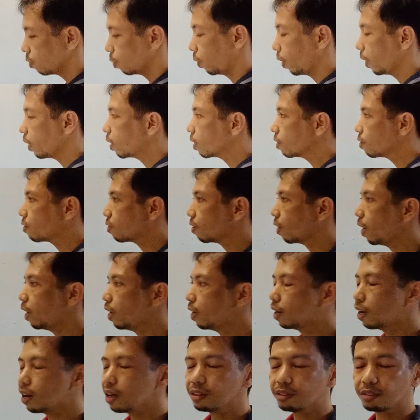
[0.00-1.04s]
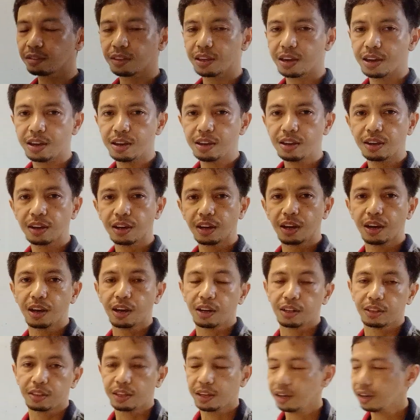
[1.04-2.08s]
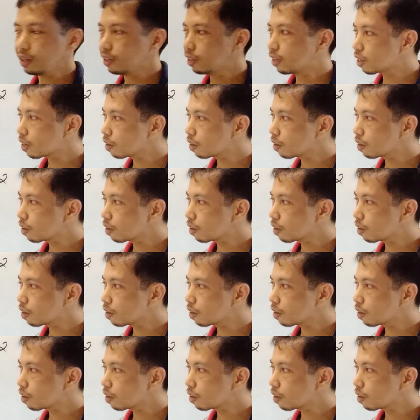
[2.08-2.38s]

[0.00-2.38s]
We can say that the, the